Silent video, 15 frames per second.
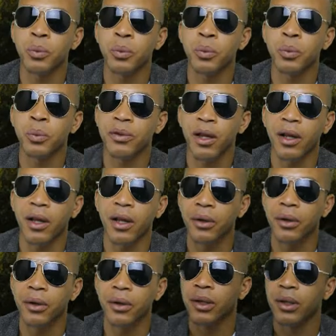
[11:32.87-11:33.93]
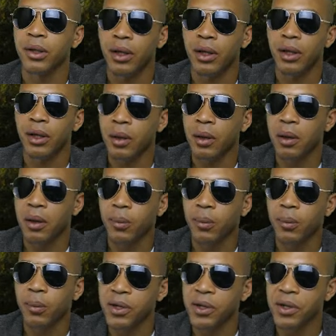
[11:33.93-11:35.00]
a web developer.
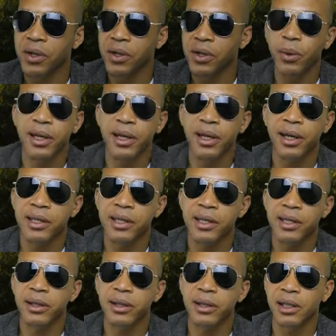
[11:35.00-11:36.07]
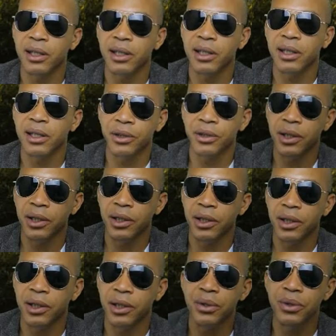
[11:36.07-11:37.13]
Once the website gets done, they can train you
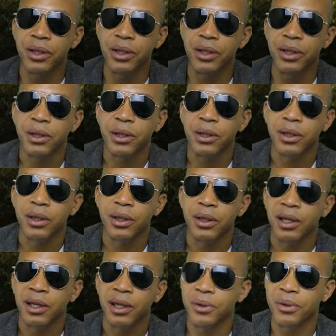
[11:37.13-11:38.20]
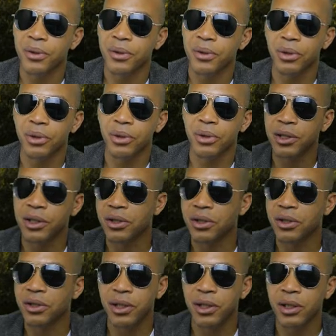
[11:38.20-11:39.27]
how to use it, and long story short, you
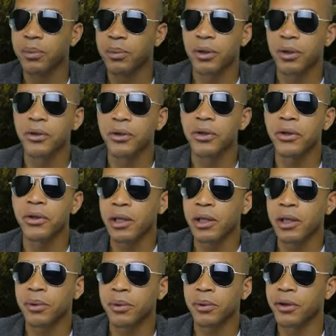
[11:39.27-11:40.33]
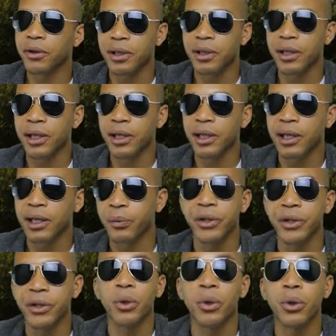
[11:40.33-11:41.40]
can just keep on learning
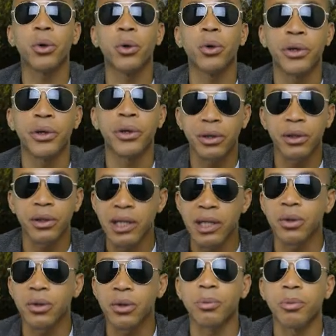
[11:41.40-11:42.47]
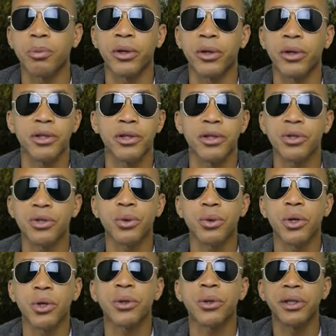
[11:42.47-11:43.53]
and with no coding. That's the whole point.
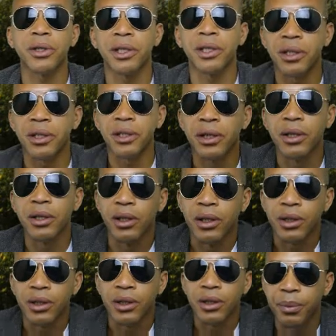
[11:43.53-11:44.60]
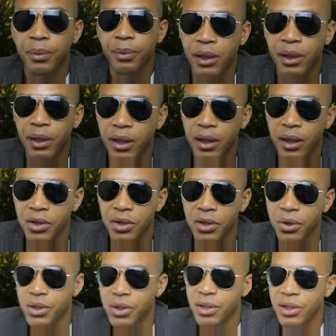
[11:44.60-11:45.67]
There's no coding needed to make a lot
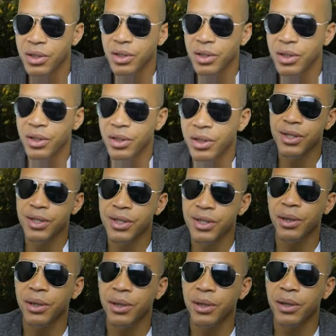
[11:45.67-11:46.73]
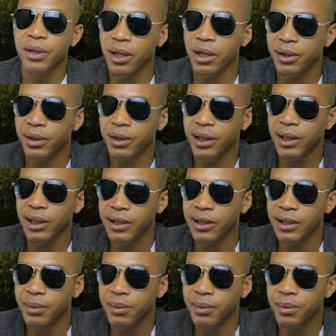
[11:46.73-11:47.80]
of the changes that we're talking about that
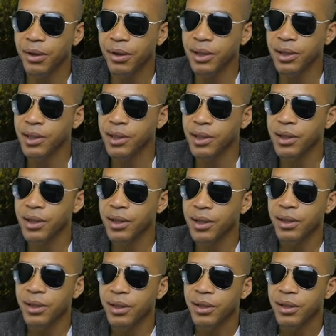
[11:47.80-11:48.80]
needs to be done on this.